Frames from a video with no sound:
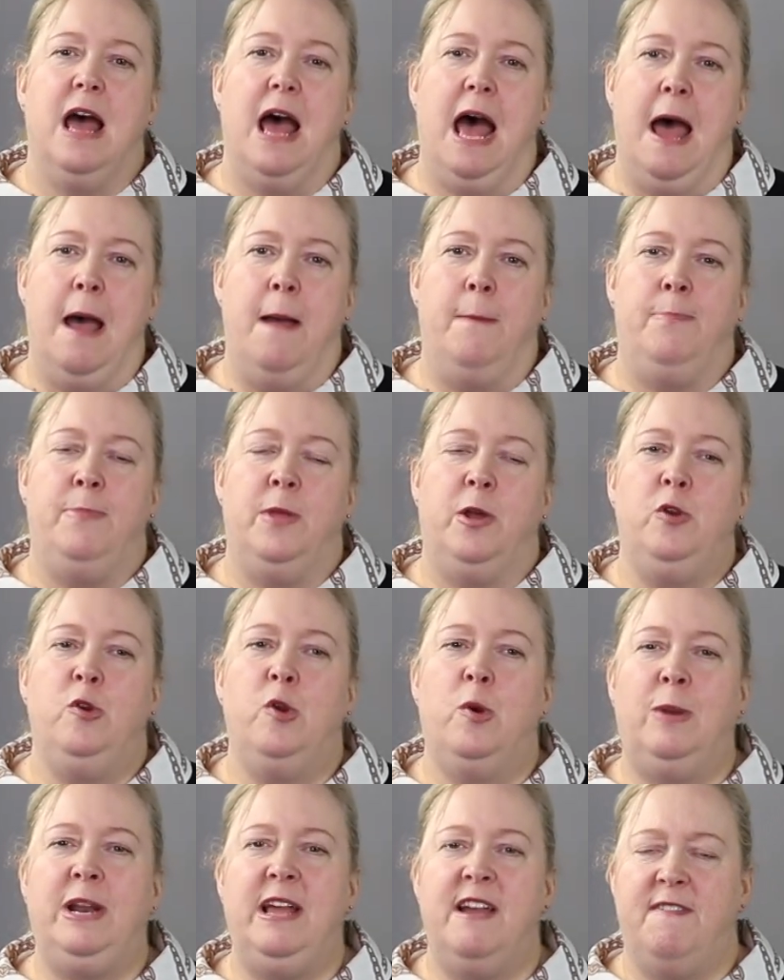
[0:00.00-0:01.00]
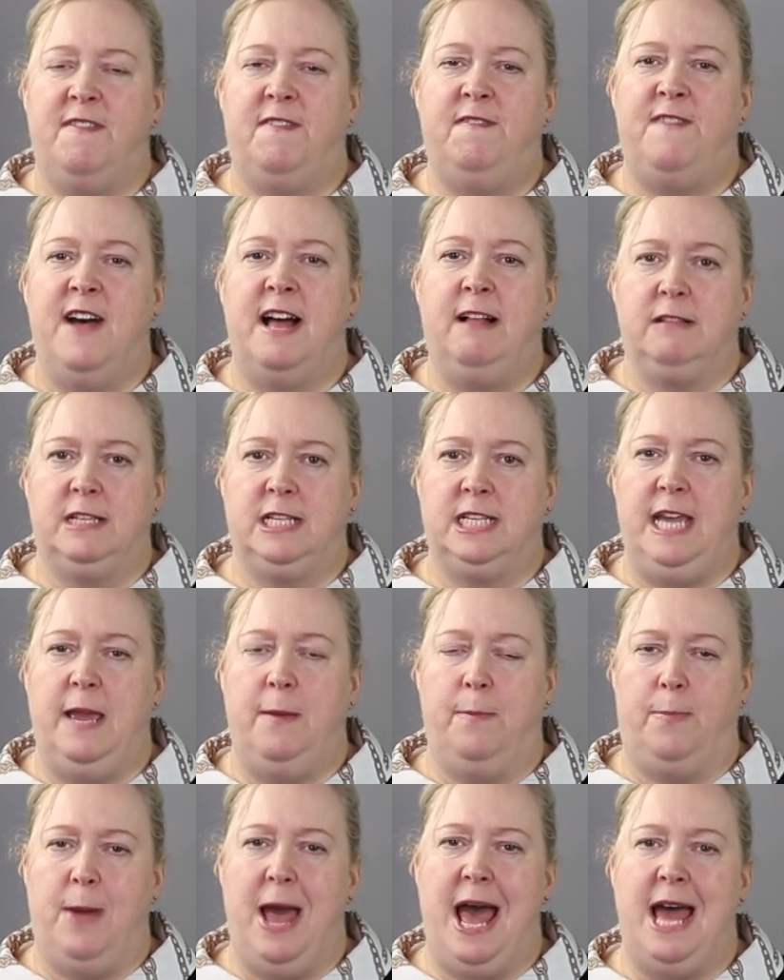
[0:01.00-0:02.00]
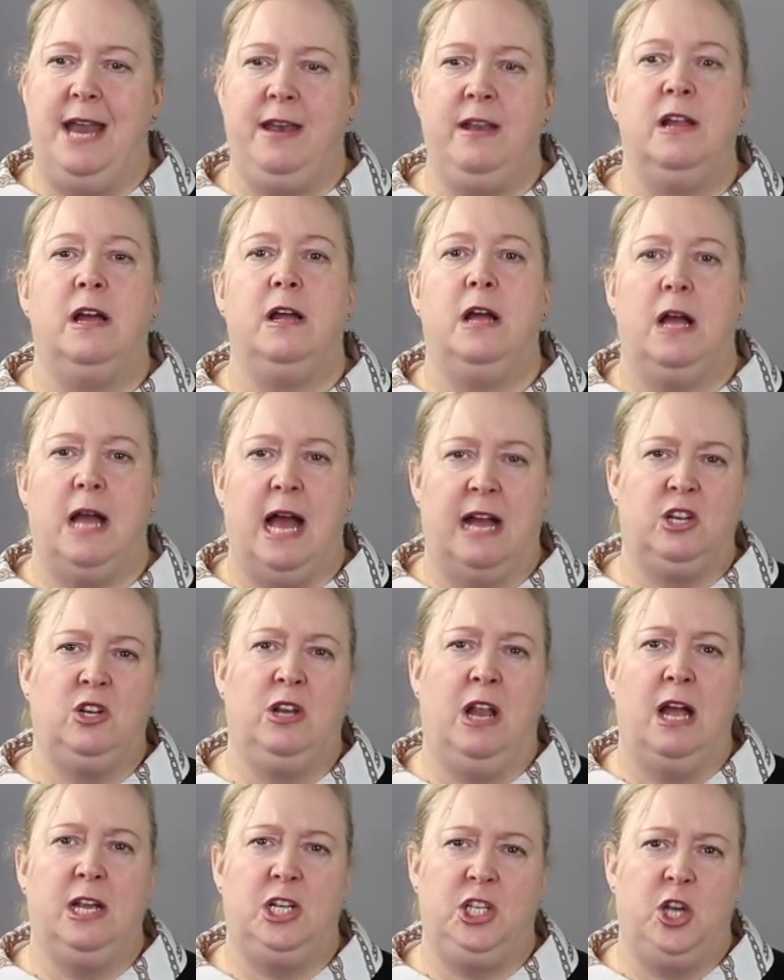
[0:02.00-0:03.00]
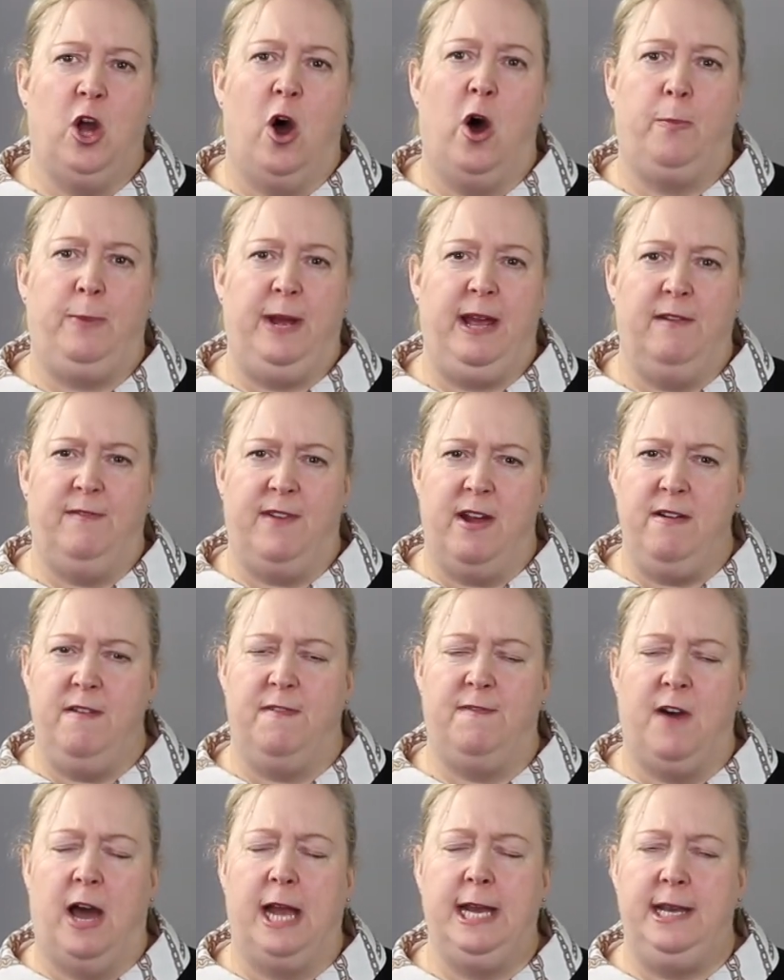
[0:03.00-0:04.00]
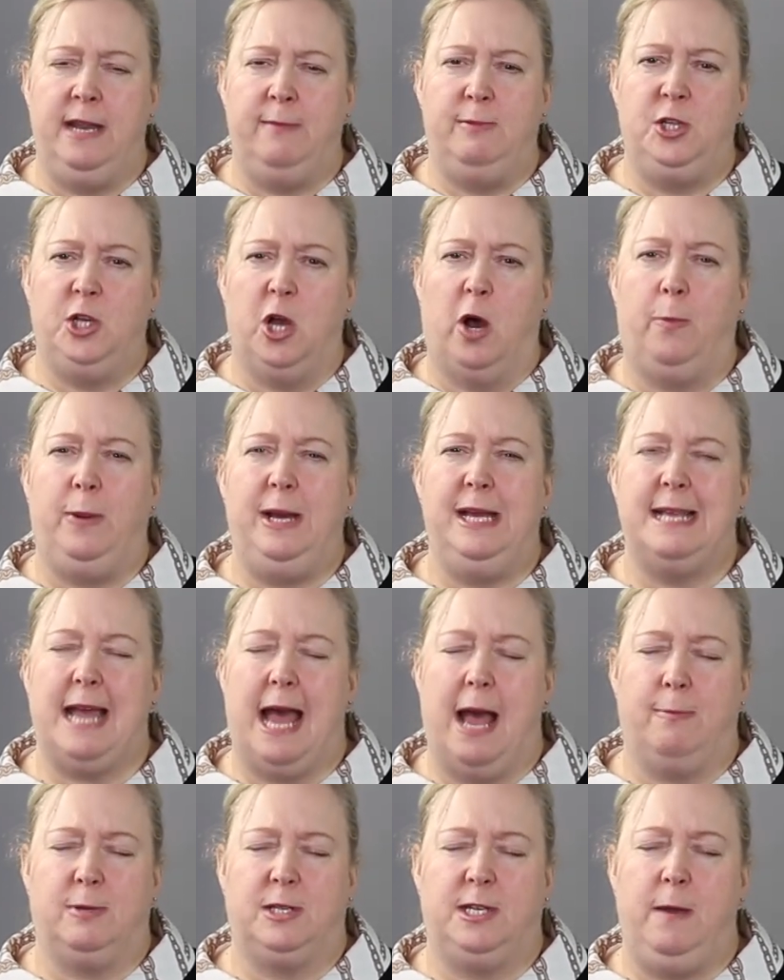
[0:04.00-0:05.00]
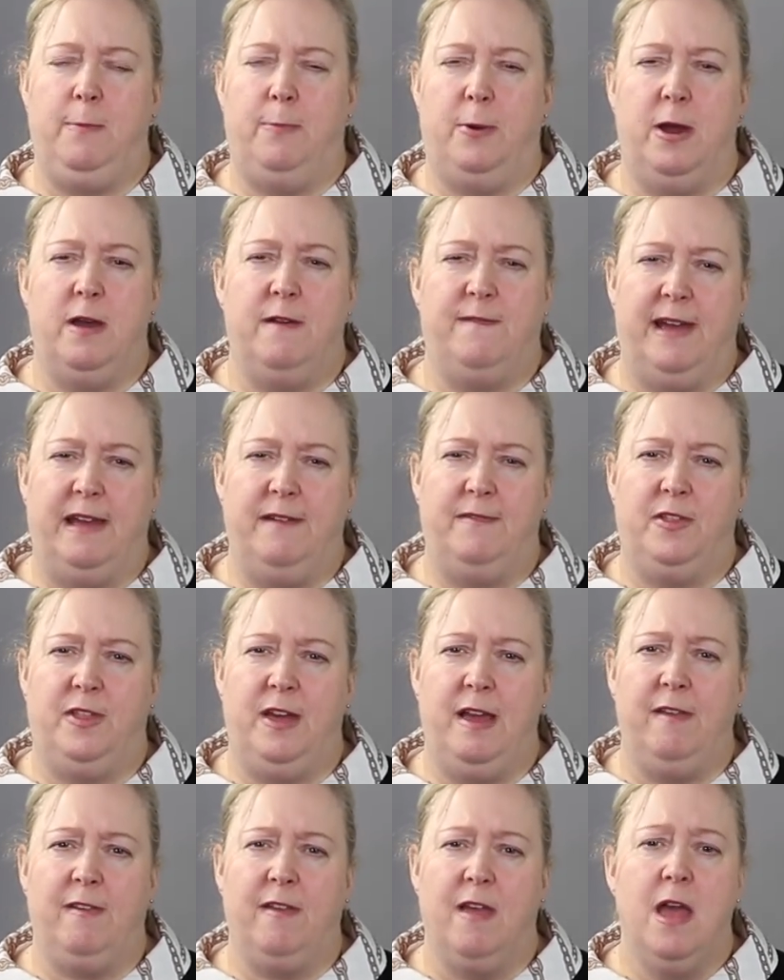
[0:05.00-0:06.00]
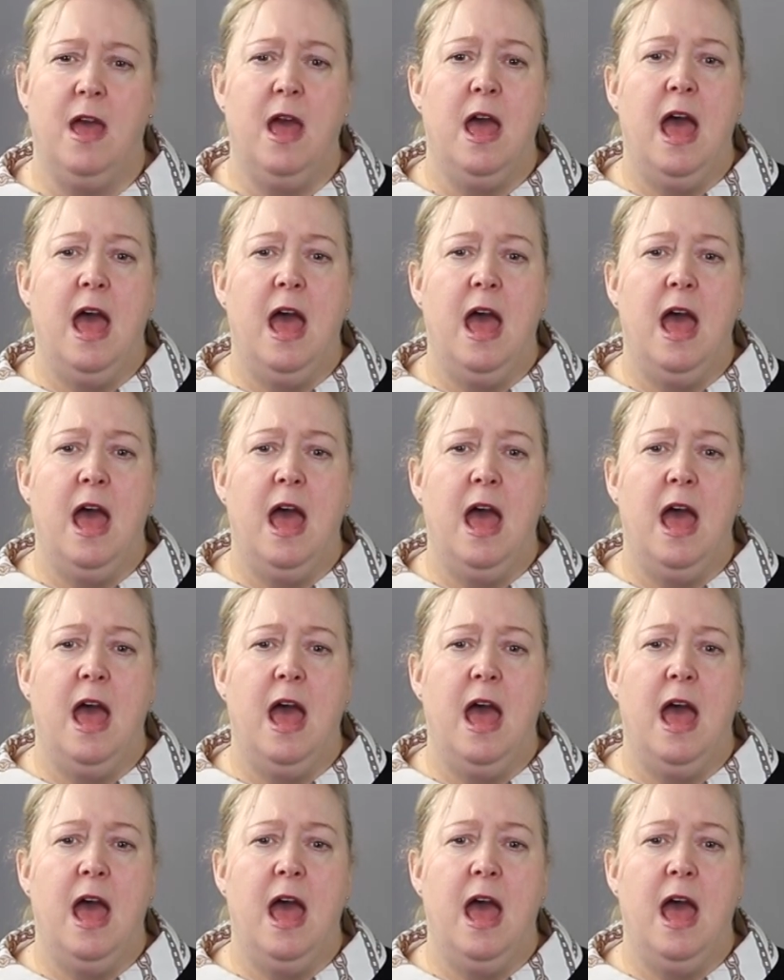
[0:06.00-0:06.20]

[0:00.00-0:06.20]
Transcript: normally a felt tip pen. A Sharpie, a very fine nib Sharpie is absolutely perfect for this.